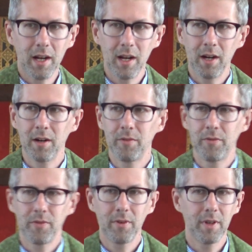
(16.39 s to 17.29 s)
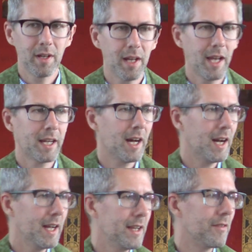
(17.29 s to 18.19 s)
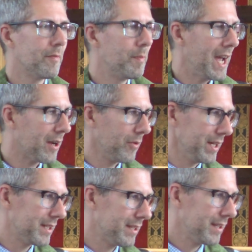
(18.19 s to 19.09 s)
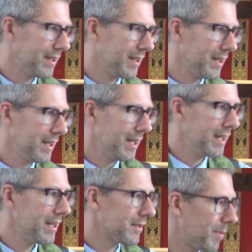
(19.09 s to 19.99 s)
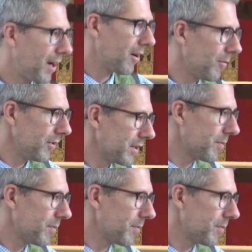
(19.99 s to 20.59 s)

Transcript: of a kind of banquet in his parable.